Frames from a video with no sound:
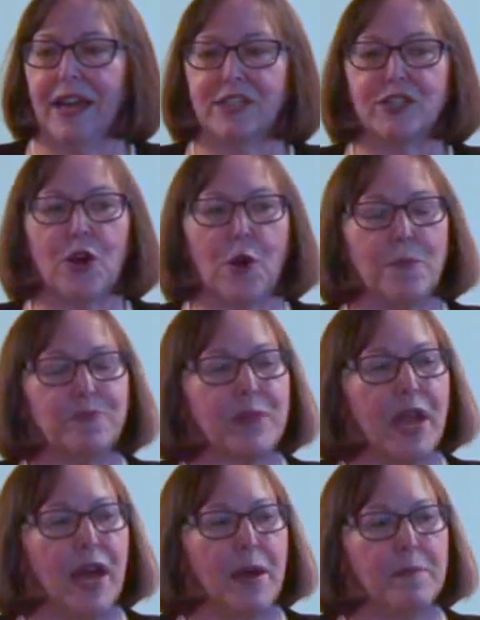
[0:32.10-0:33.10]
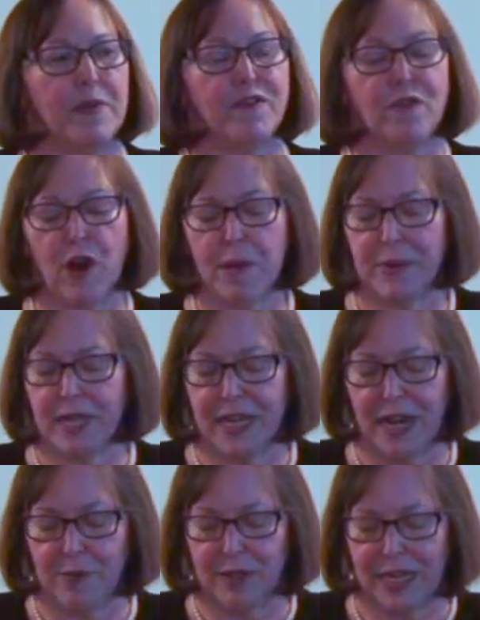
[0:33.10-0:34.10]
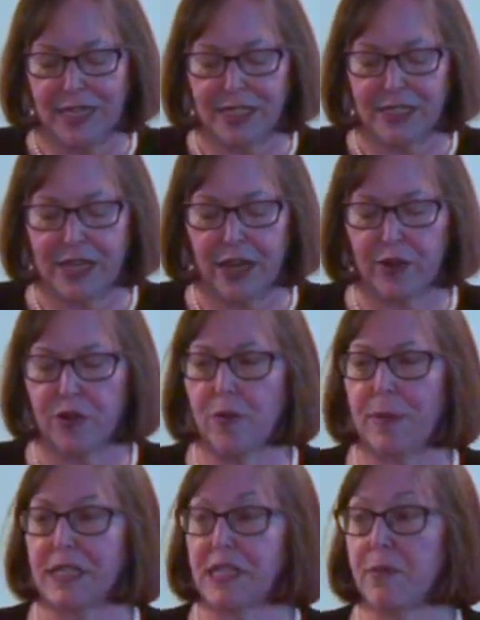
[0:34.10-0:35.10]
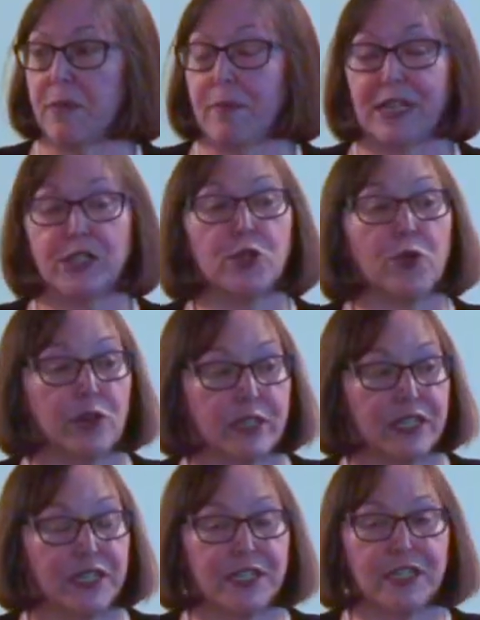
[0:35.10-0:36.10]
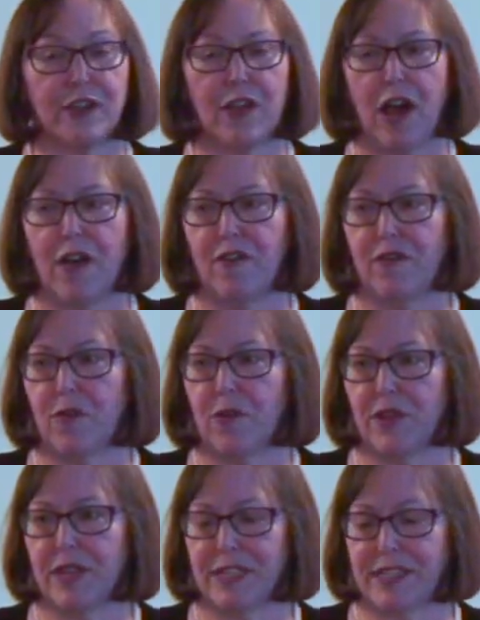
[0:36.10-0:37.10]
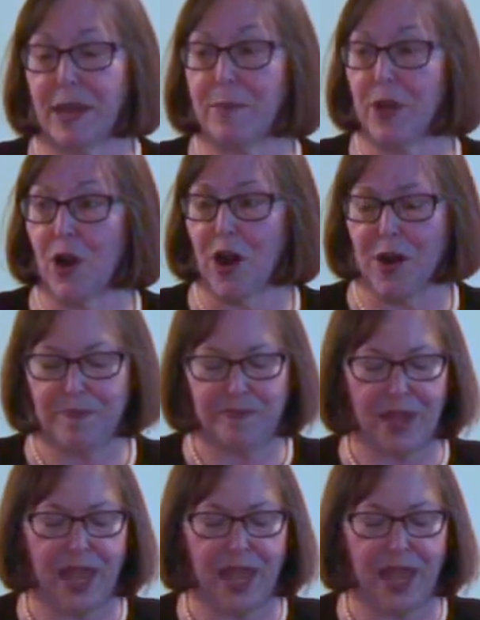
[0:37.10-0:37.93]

So uh, before I begin, I would like to tell you about some of my sources uh, for this seminar.